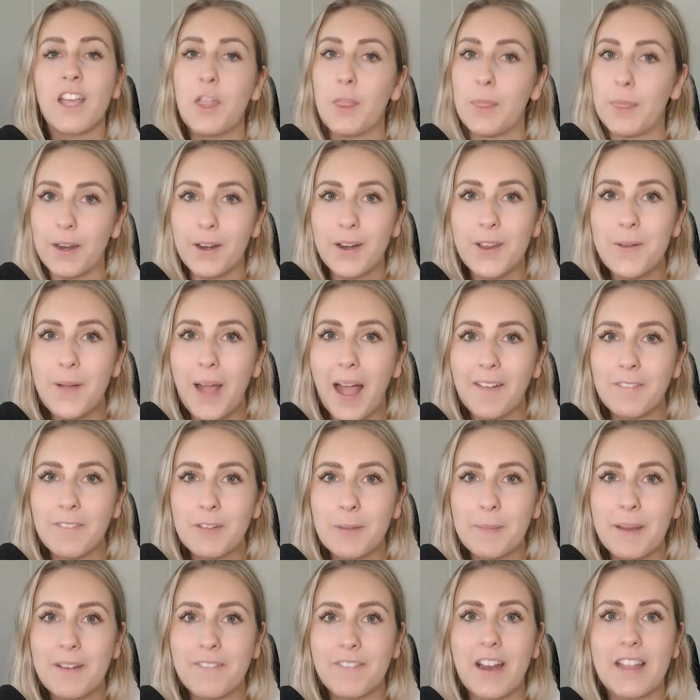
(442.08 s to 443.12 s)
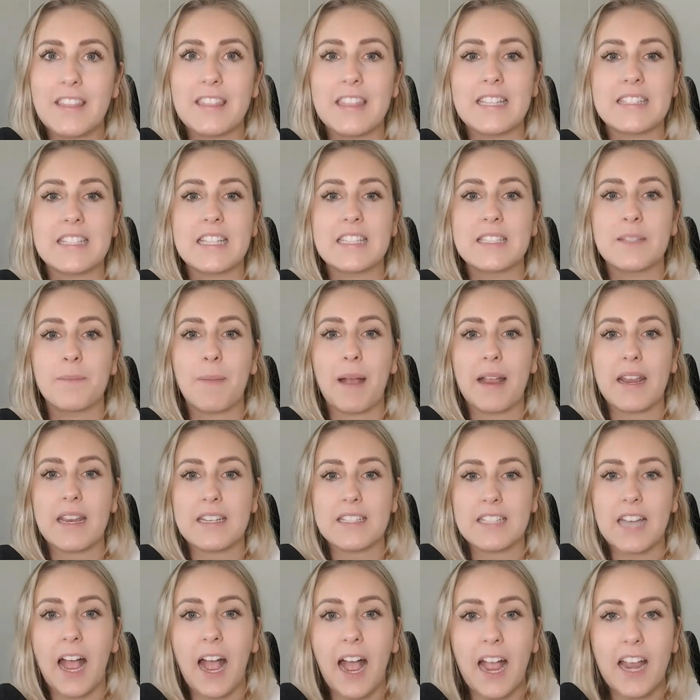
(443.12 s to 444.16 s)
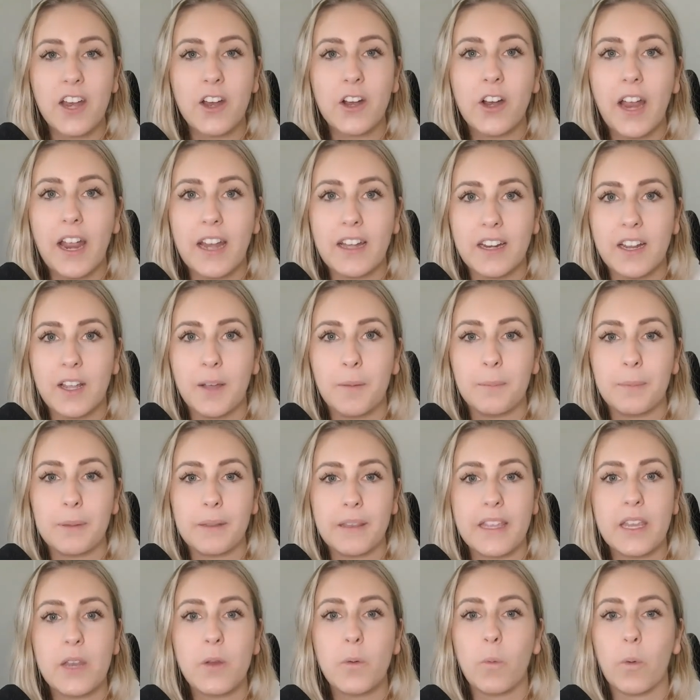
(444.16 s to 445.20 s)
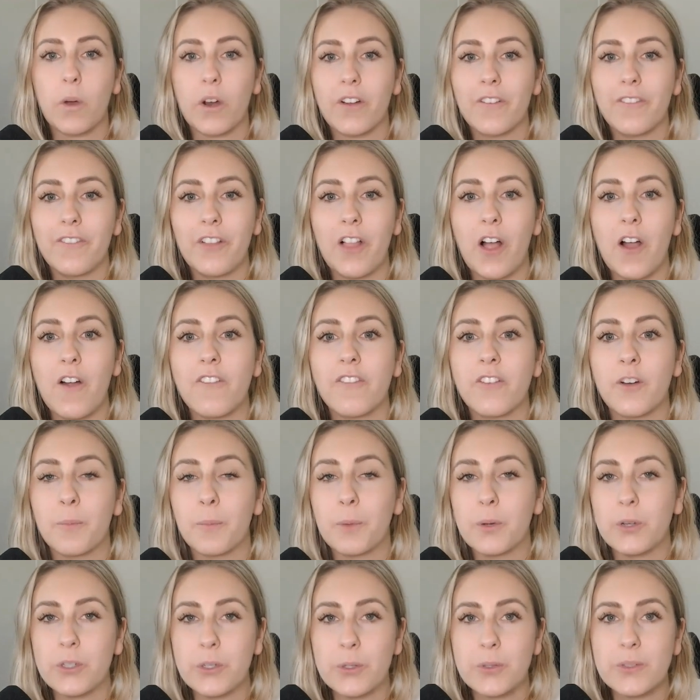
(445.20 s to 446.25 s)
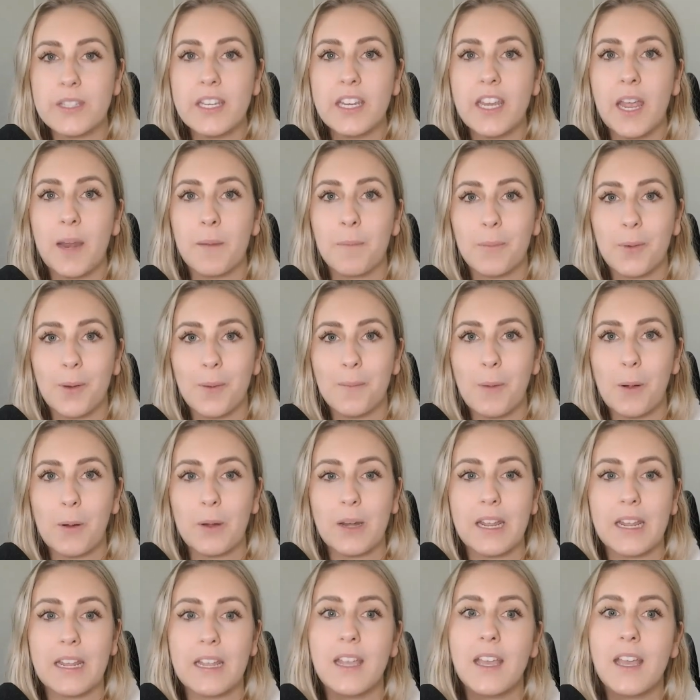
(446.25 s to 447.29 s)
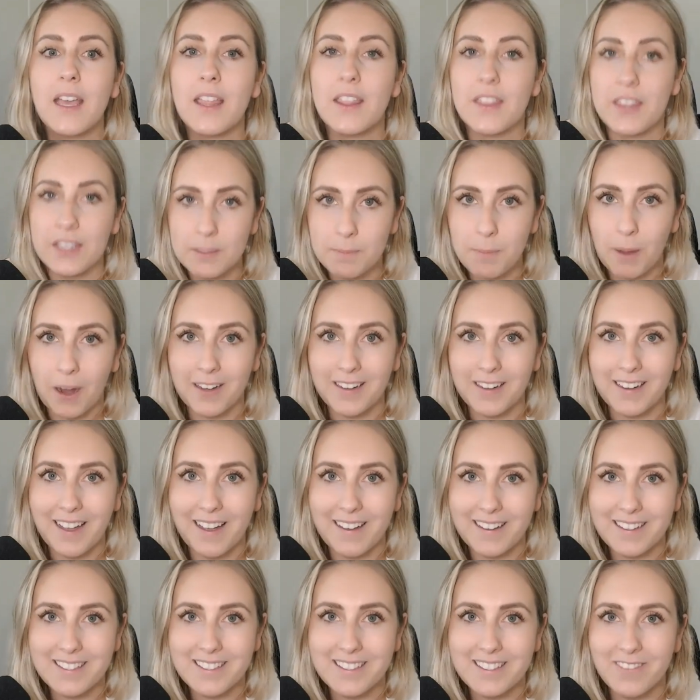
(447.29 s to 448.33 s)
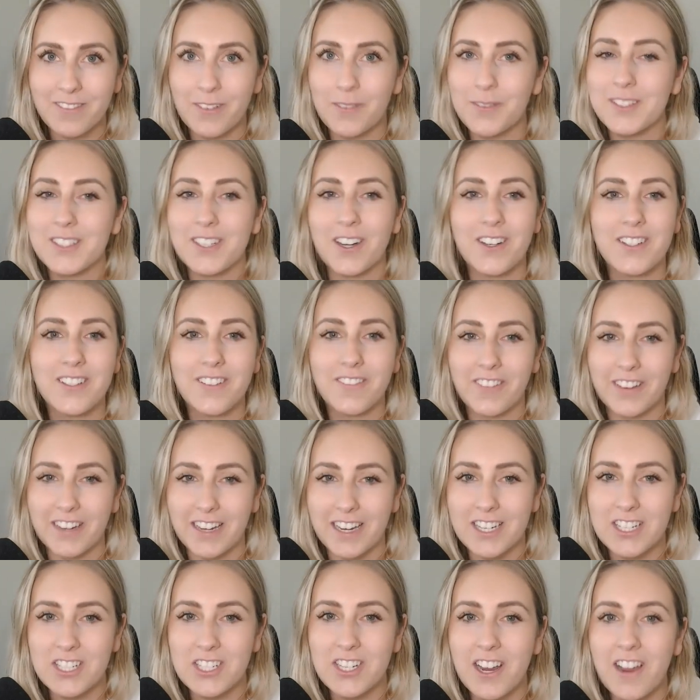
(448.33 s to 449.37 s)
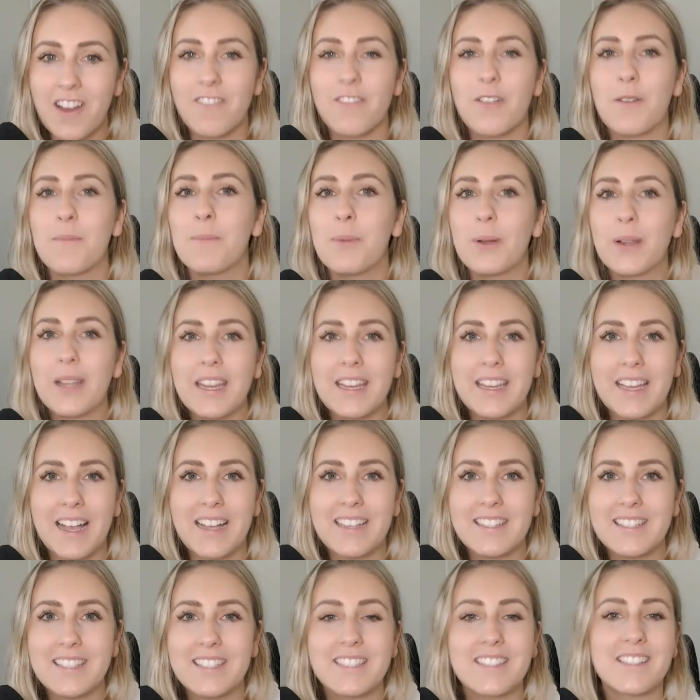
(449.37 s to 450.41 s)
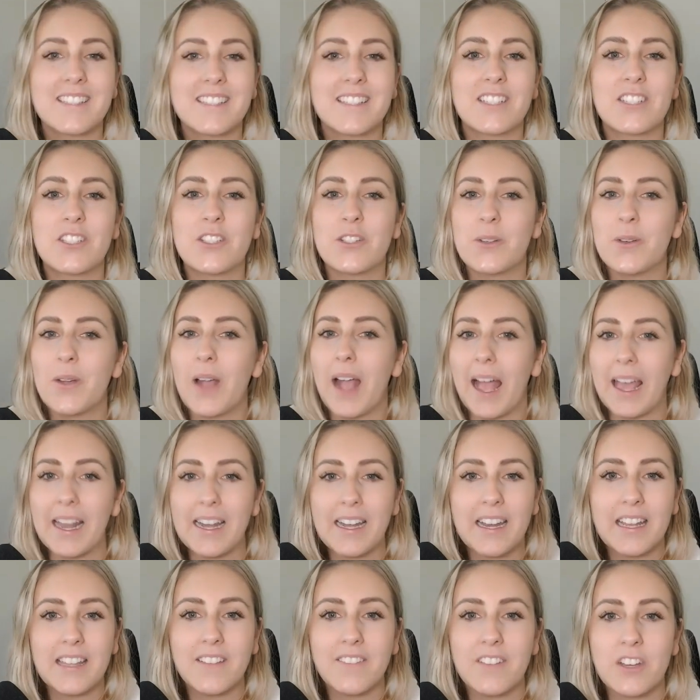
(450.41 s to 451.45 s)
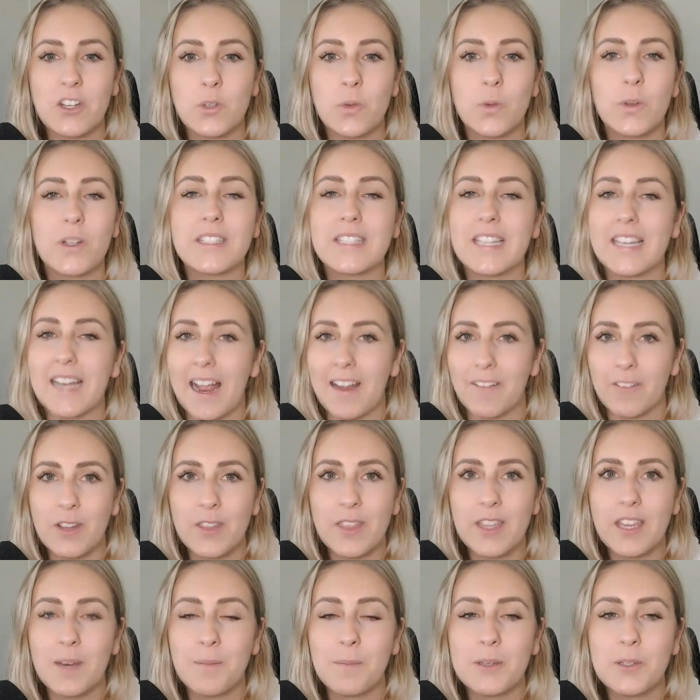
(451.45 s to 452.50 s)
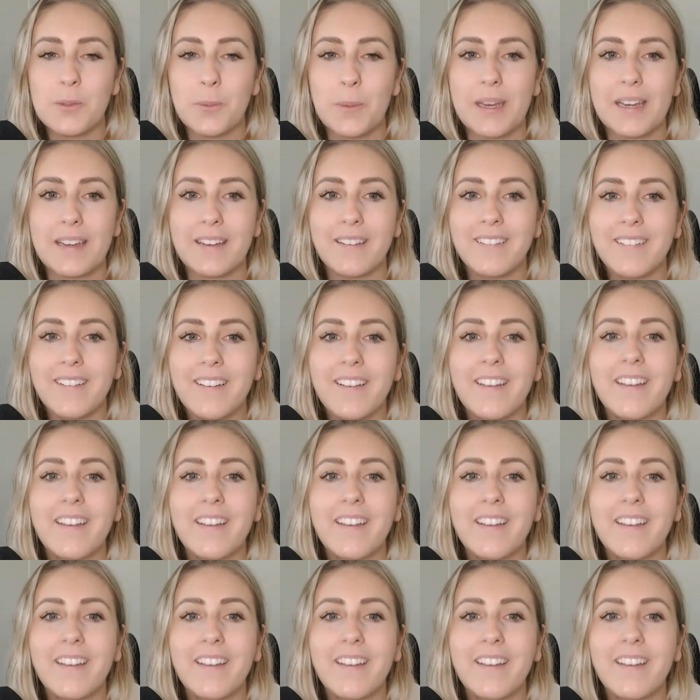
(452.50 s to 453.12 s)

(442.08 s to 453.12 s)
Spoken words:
There you have it, my friend. This is my entire and complete workflow for producing and promoting this podcast from start to finish, from booking guests to editing the visuals and everything in between.